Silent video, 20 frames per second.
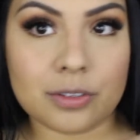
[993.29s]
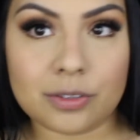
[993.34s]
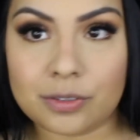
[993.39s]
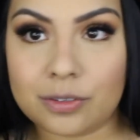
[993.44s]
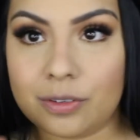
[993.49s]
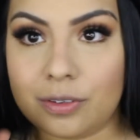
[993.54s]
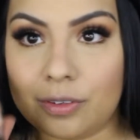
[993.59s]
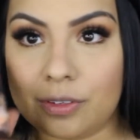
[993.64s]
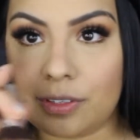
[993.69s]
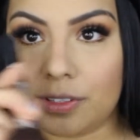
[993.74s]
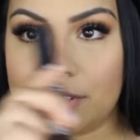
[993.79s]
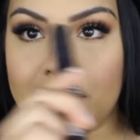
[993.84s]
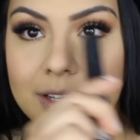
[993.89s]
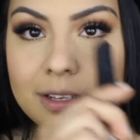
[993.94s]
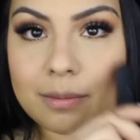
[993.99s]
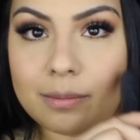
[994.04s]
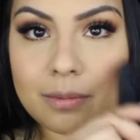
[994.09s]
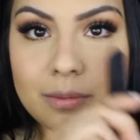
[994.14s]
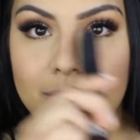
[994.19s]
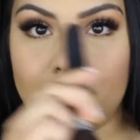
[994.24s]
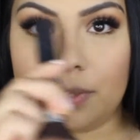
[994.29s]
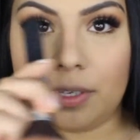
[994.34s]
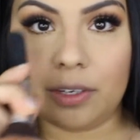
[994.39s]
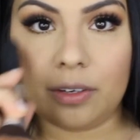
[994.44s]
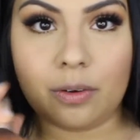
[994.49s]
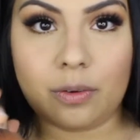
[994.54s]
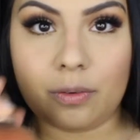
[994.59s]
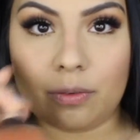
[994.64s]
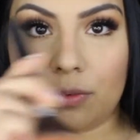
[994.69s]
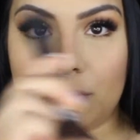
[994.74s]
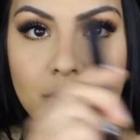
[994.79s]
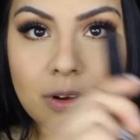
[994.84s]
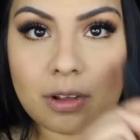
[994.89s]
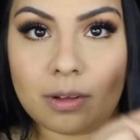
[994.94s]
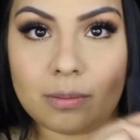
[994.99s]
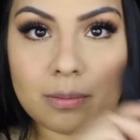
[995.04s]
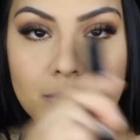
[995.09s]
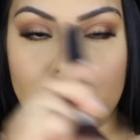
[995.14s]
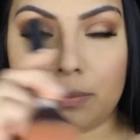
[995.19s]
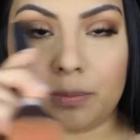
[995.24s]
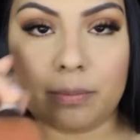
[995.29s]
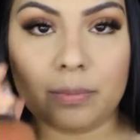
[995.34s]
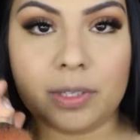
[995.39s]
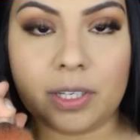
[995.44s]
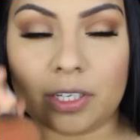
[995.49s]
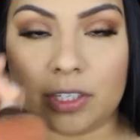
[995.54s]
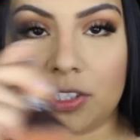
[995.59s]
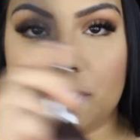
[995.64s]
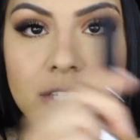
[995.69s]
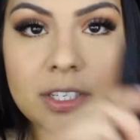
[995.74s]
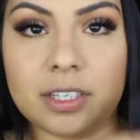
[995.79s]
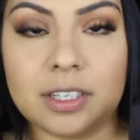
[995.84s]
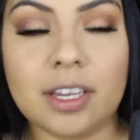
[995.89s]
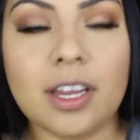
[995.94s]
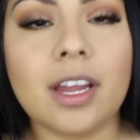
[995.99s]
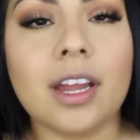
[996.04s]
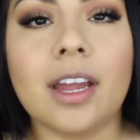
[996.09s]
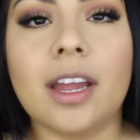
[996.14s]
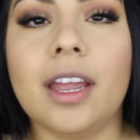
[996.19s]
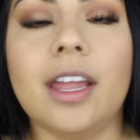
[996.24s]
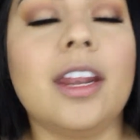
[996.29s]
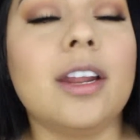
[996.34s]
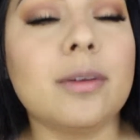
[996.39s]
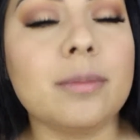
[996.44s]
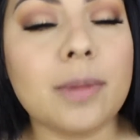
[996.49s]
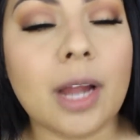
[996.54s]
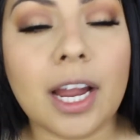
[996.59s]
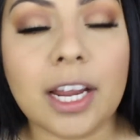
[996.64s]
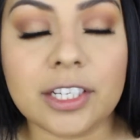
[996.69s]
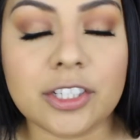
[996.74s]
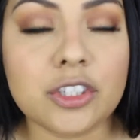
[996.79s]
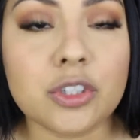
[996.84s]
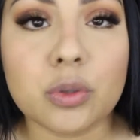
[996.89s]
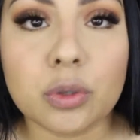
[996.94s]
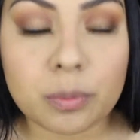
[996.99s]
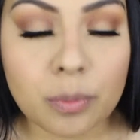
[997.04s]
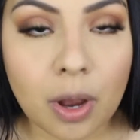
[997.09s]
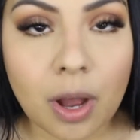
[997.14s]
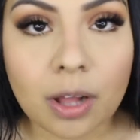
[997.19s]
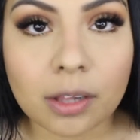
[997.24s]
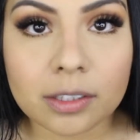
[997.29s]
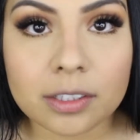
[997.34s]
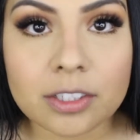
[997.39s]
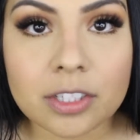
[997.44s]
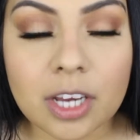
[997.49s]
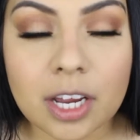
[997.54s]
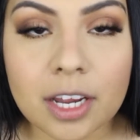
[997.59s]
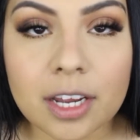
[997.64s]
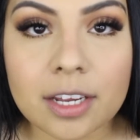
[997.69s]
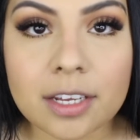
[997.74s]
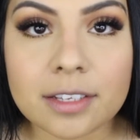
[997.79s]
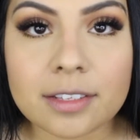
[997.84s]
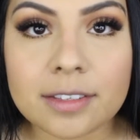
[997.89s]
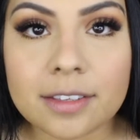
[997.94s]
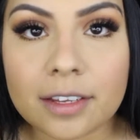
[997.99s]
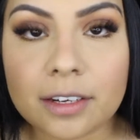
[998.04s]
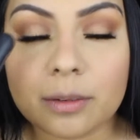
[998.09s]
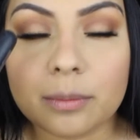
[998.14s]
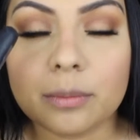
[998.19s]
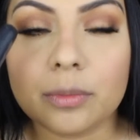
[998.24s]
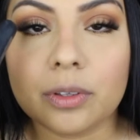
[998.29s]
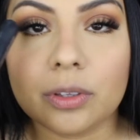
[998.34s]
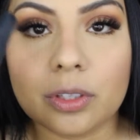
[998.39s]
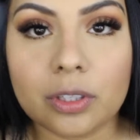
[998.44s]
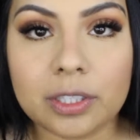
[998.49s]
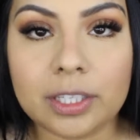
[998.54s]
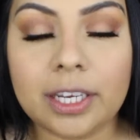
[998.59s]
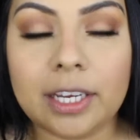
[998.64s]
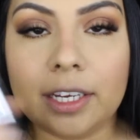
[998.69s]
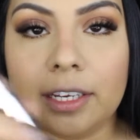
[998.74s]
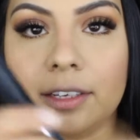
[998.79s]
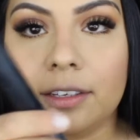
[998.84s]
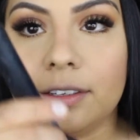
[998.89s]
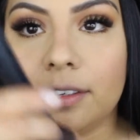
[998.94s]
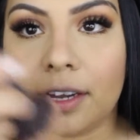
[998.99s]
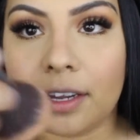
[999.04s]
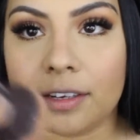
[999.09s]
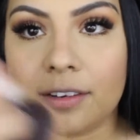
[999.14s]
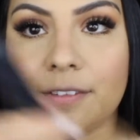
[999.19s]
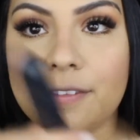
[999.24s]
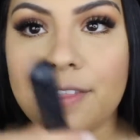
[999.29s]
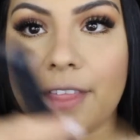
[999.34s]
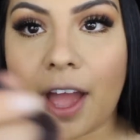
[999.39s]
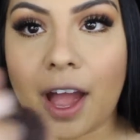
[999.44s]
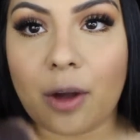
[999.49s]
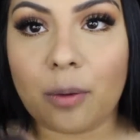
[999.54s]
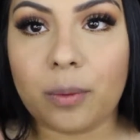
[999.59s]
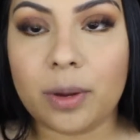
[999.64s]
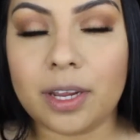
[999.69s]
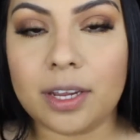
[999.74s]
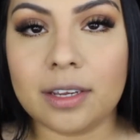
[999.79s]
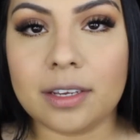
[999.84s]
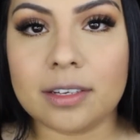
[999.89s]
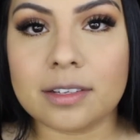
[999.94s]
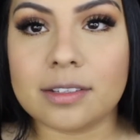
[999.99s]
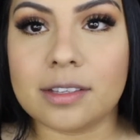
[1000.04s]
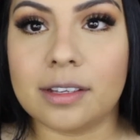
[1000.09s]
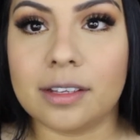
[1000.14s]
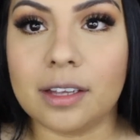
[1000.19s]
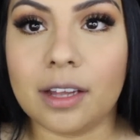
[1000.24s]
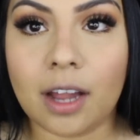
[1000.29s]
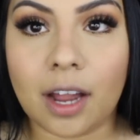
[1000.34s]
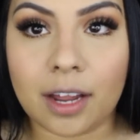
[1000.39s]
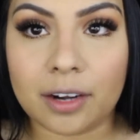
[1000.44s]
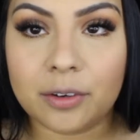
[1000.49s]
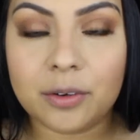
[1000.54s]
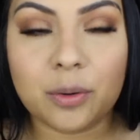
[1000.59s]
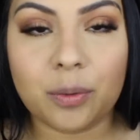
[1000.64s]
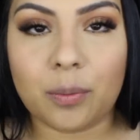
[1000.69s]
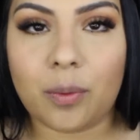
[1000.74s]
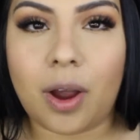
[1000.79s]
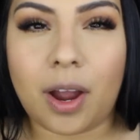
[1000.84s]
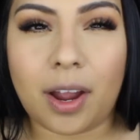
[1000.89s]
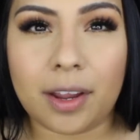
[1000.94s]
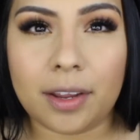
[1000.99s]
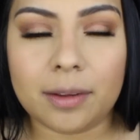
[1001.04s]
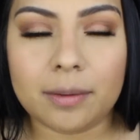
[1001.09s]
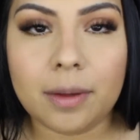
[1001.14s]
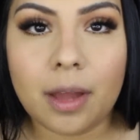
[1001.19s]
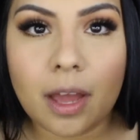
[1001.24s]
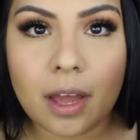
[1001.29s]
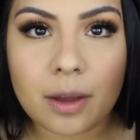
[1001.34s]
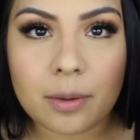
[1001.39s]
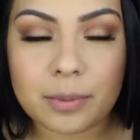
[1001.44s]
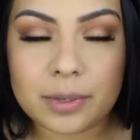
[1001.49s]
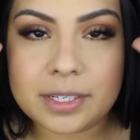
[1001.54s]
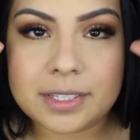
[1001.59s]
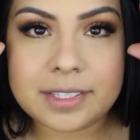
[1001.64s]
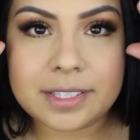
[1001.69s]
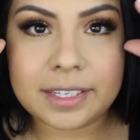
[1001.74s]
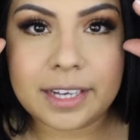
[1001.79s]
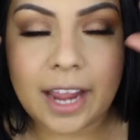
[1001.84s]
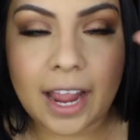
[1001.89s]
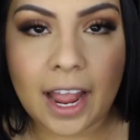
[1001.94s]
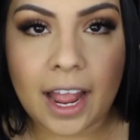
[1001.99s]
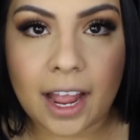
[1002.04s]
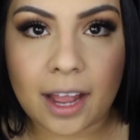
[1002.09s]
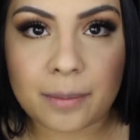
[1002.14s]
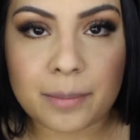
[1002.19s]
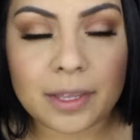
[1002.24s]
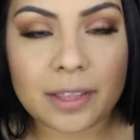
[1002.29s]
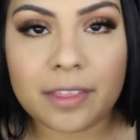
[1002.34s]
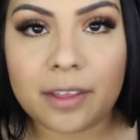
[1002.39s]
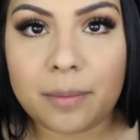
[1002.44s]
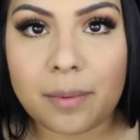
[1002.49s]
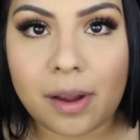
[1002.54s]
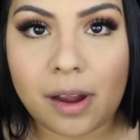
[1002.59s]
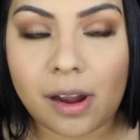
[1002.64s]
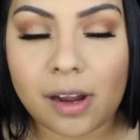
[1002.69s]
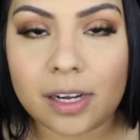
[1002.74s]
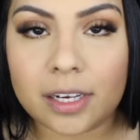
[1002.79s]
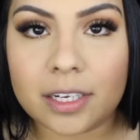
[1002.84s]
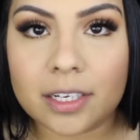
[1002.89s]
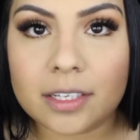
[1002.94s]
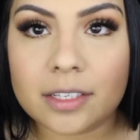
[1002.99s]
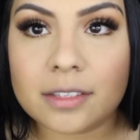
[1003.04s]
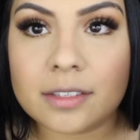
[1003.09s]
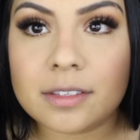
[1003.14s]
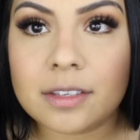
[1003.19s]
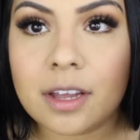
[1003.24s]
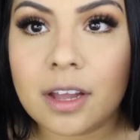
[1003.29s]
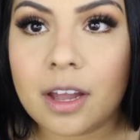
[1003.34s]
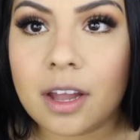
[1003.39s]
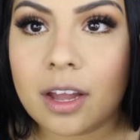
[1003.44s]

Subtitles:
so it looks like I'm like overall blushing, and I do apologize that I'm looking kind of that way, because I don't know why, but it's like a habit that my eyes